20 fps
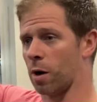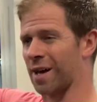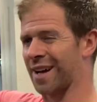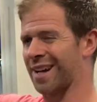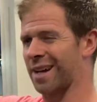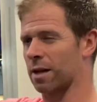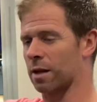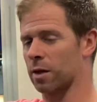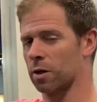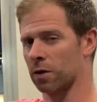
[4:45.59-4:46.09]
I
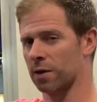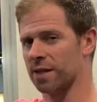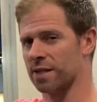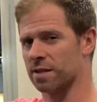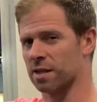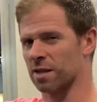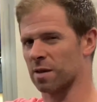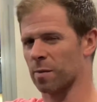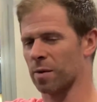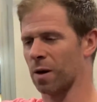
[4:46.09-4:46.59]
got a little lazy
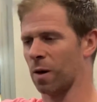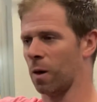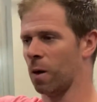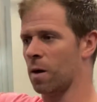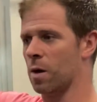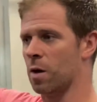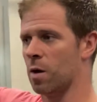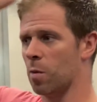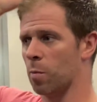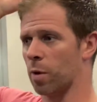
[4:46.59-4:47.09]
in the middle,
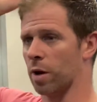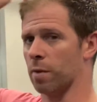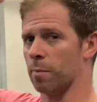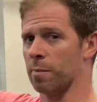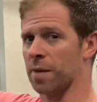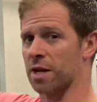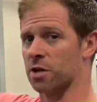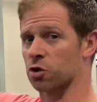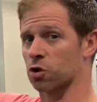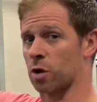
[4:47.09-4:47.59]
but
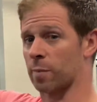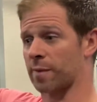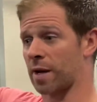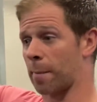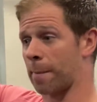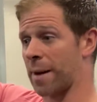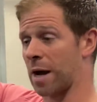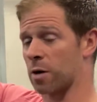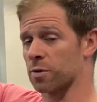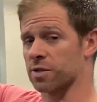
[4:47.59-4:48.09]
make sure I'm not
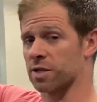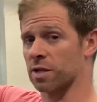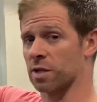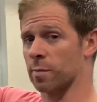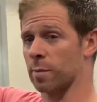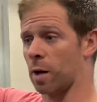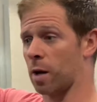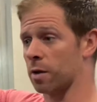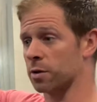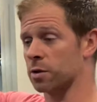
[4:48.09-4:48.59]
bouncing the
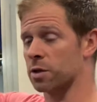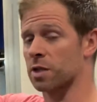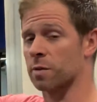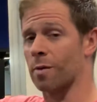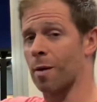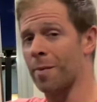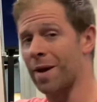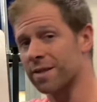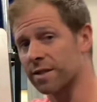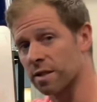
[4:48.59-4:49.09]
ball and using
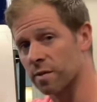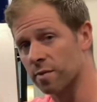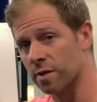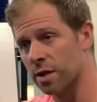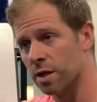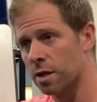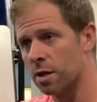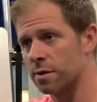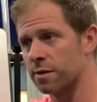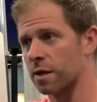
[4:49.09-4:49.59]
momentum
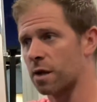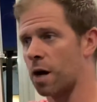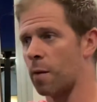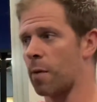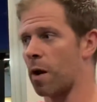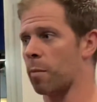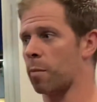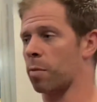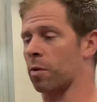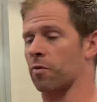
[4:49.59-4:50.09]
to come
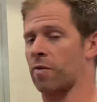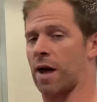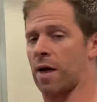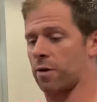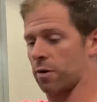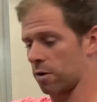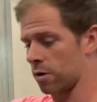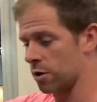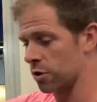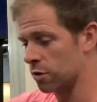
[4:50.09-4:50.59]
up, but
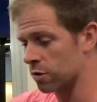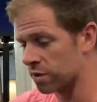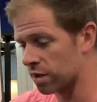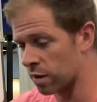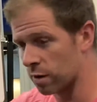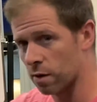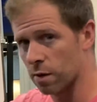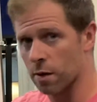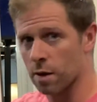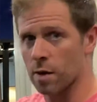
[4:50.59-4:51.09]
rather
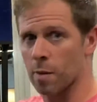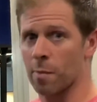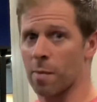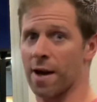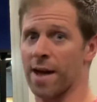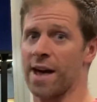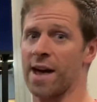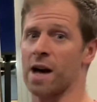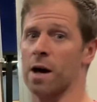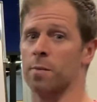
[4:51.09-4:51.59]
using my
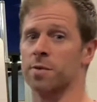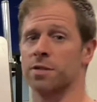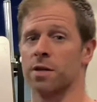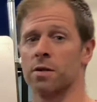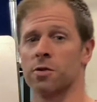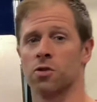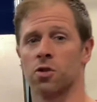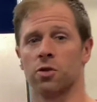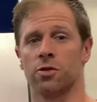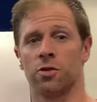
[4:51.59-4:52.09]
abs
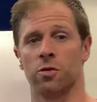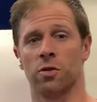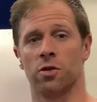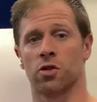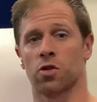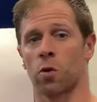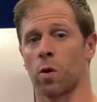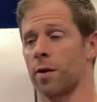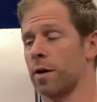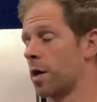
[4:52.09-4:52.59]
to do the
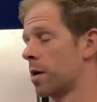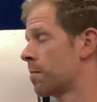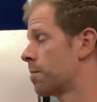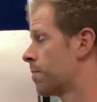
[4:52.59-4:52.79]
shortening.